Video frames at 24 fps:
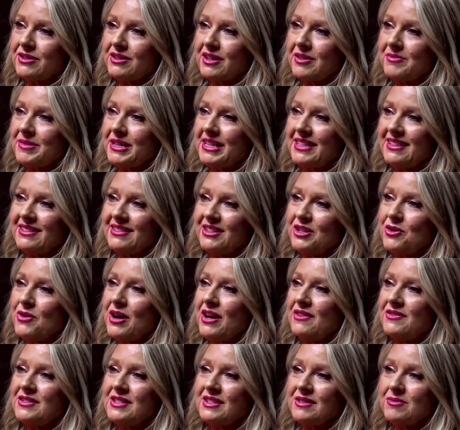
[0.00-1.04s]
I mean, you
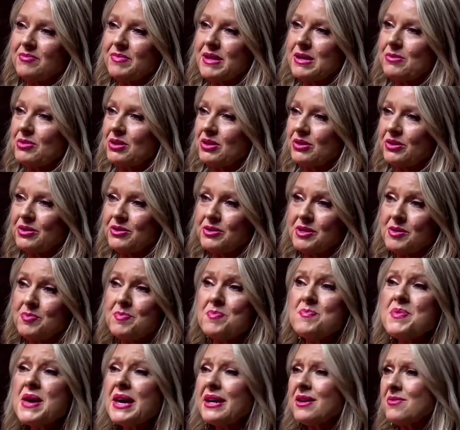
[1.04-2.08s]
have to be able to lose
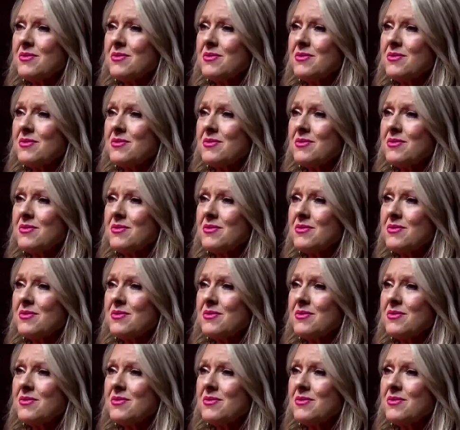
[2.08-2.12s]
big